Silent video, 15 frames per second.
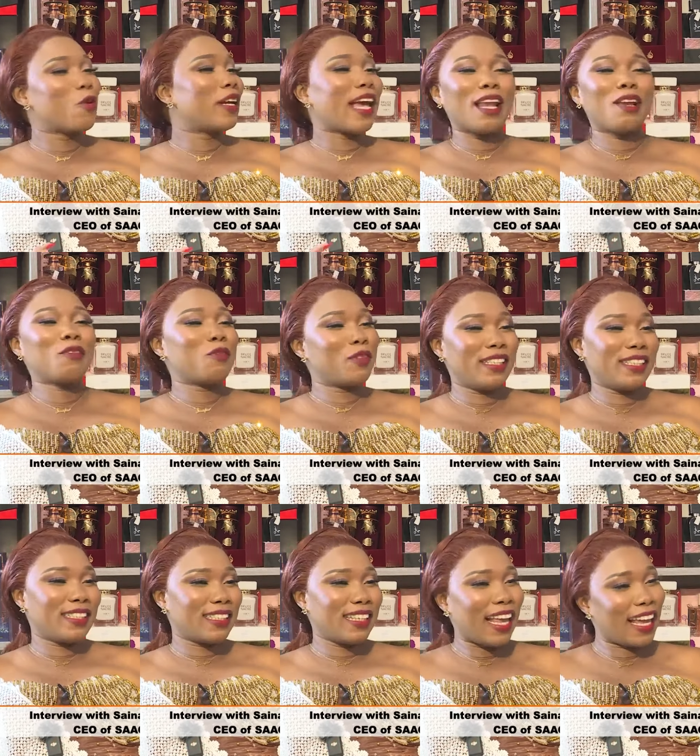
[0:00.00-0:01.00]
No, Yalo
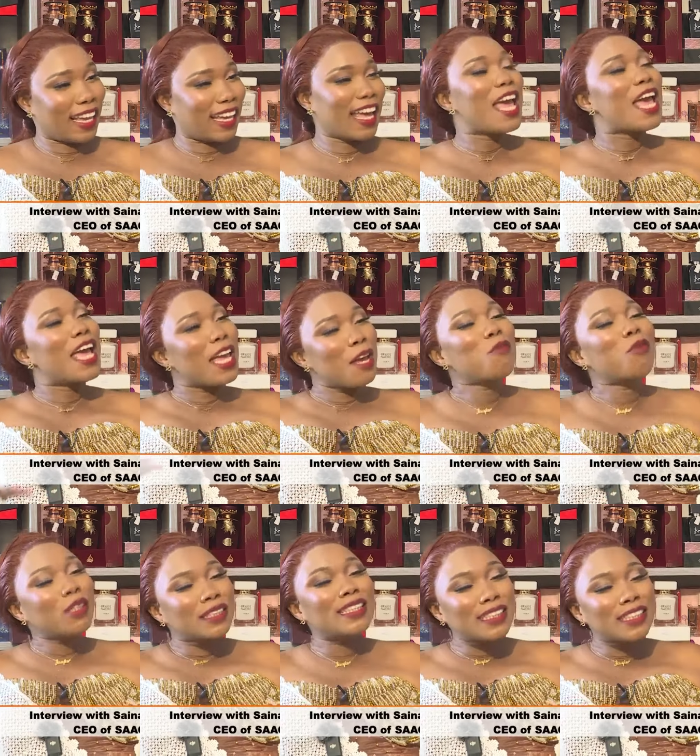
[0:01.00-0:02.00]
didn't it? Like, he
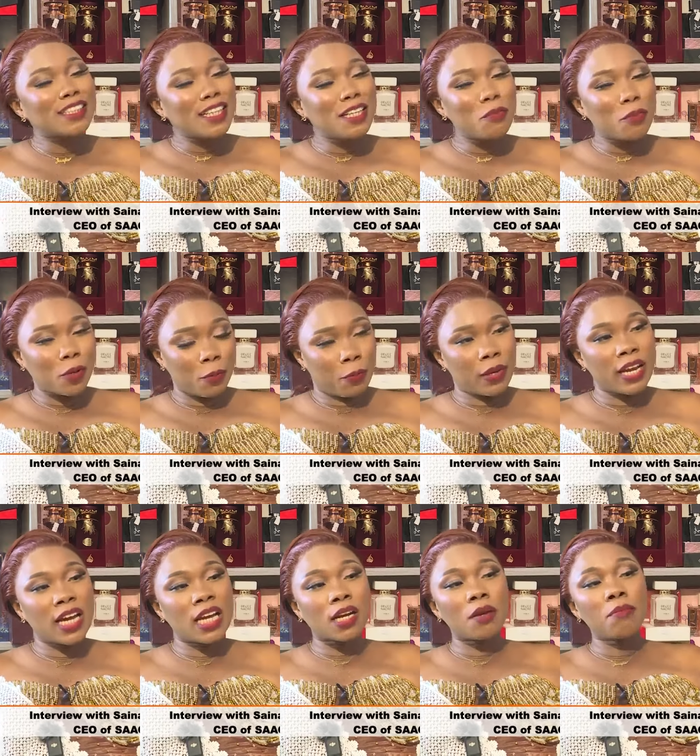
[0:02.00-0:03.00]
was literally
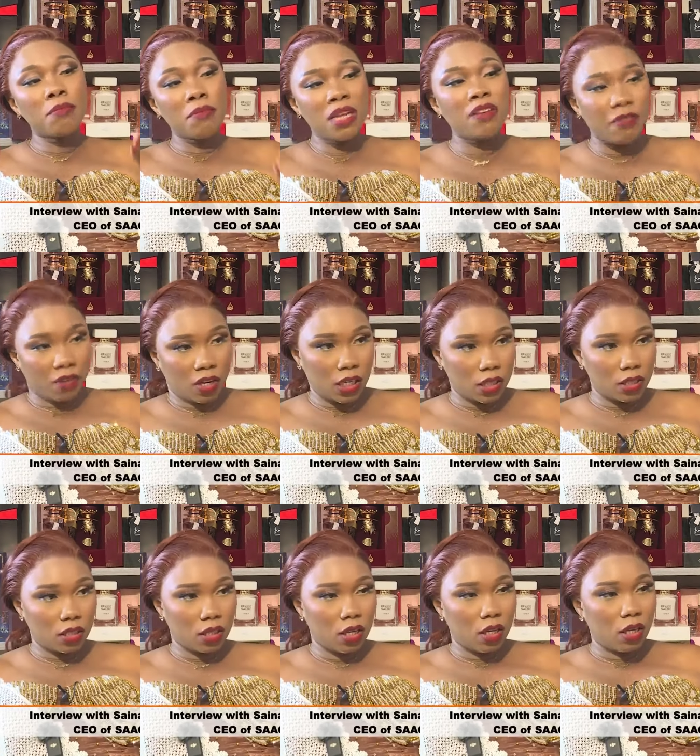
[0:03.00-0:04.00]
preparing me for
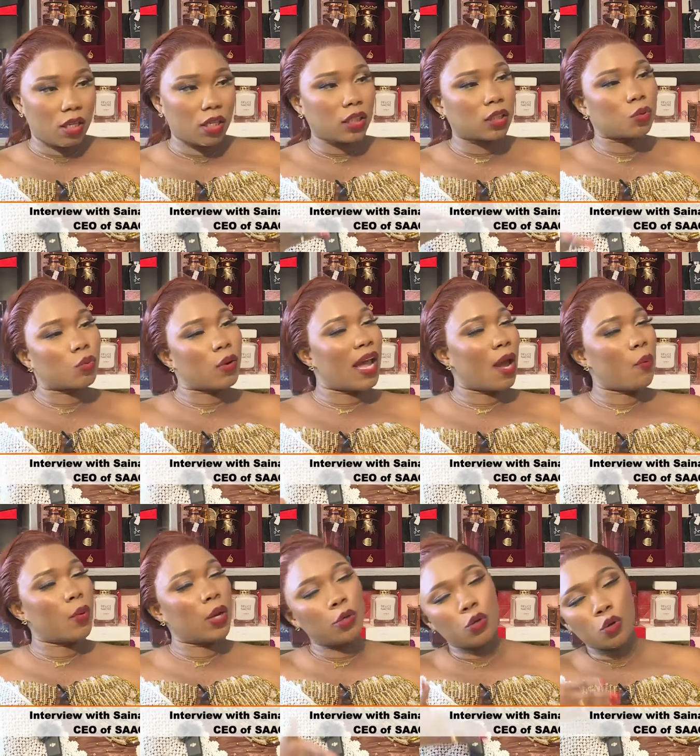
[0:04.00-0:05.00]
this. Mm. This is why
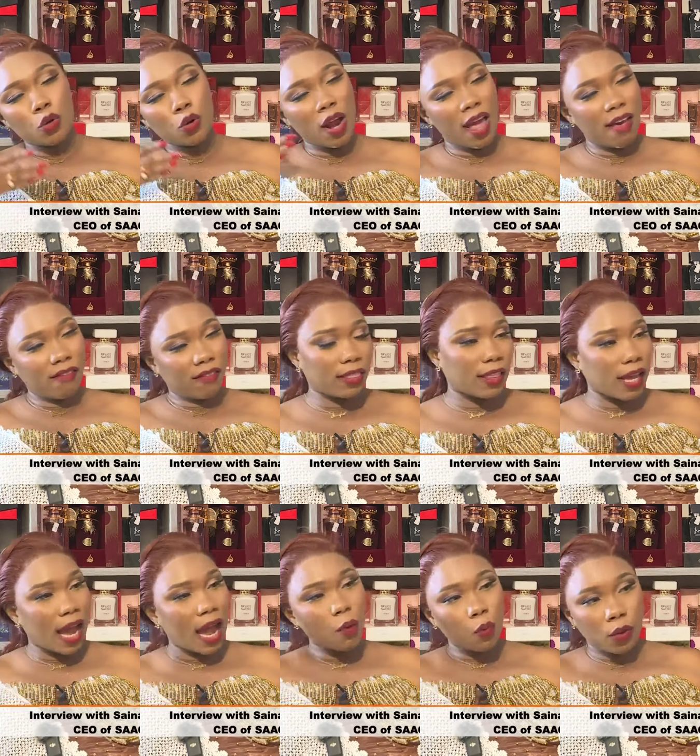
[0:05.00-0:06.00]
I went through
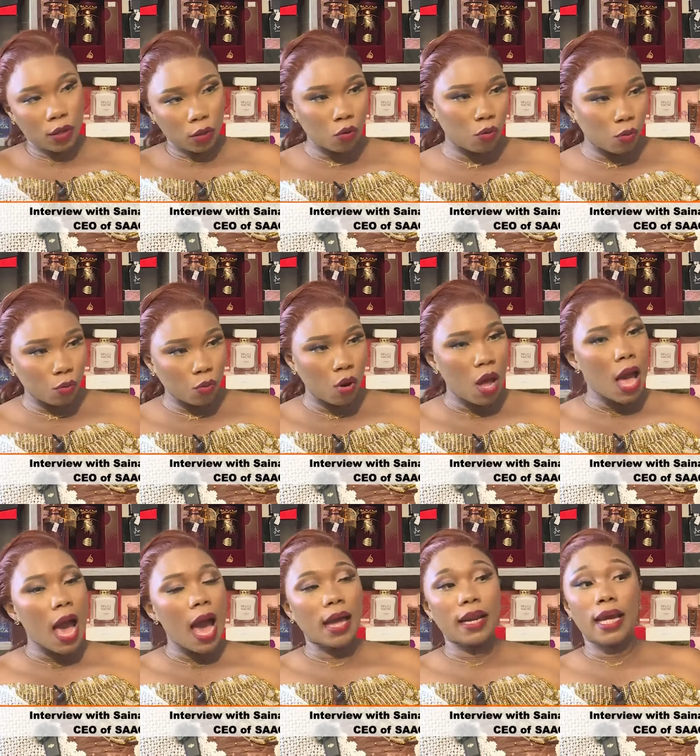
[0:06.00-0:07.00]
everything I went through
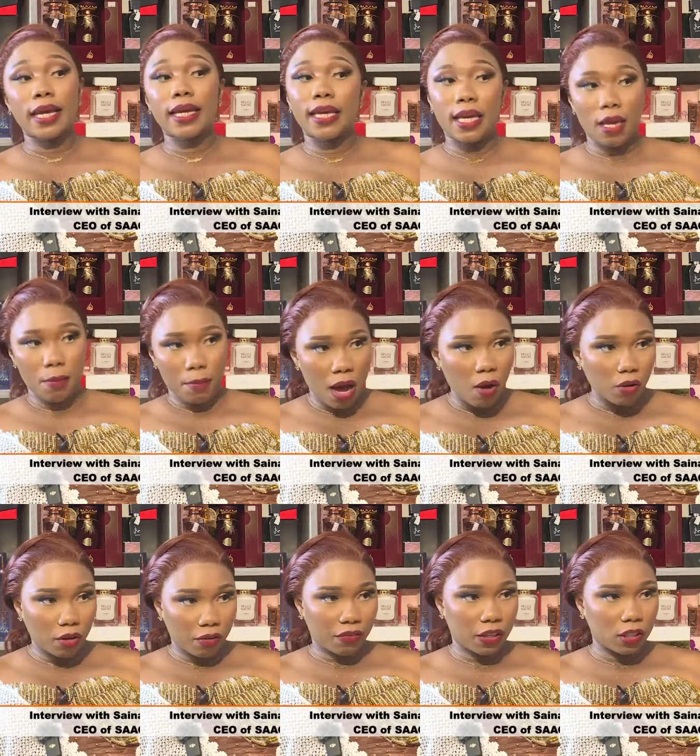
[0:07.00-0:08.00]
and I came
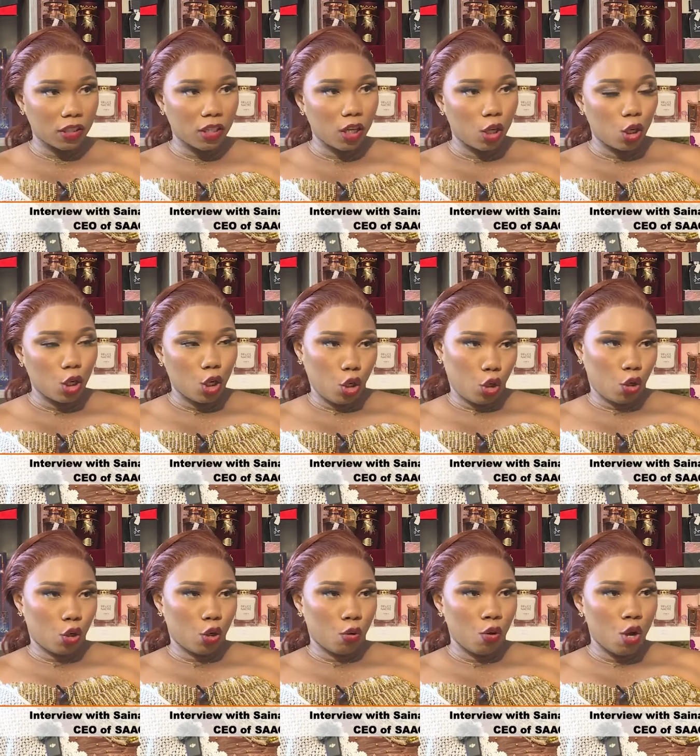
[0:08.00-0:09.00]
out of it,
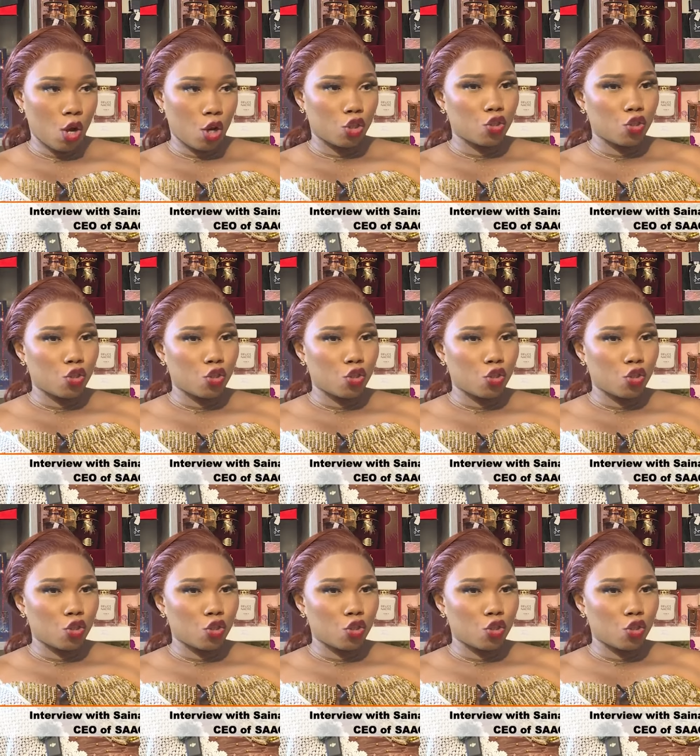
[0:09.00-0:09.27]
you know?